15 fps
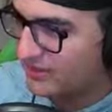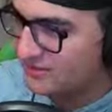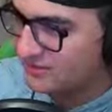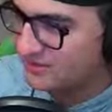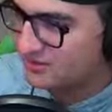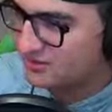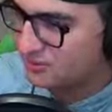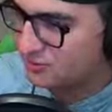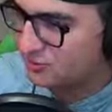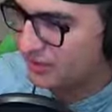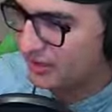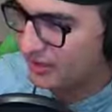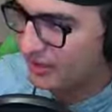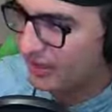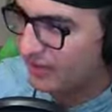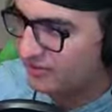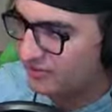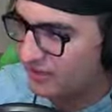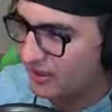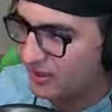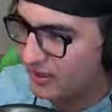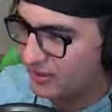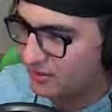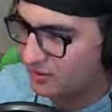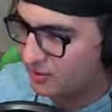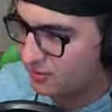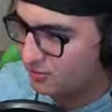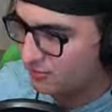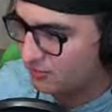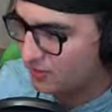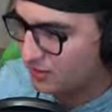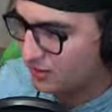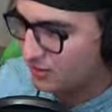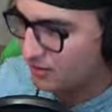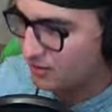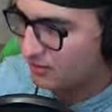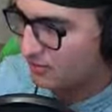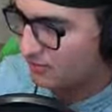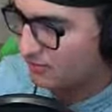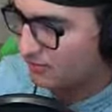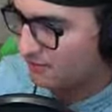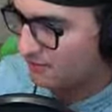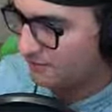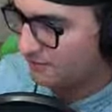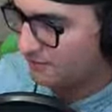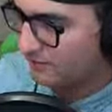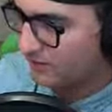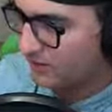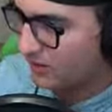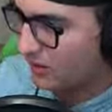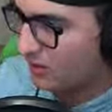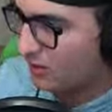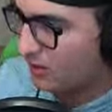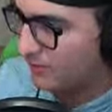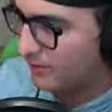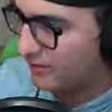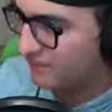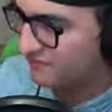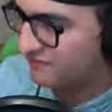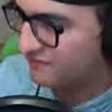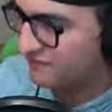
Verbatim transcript: because screw that guy. Thank you. Oh, I'm out of...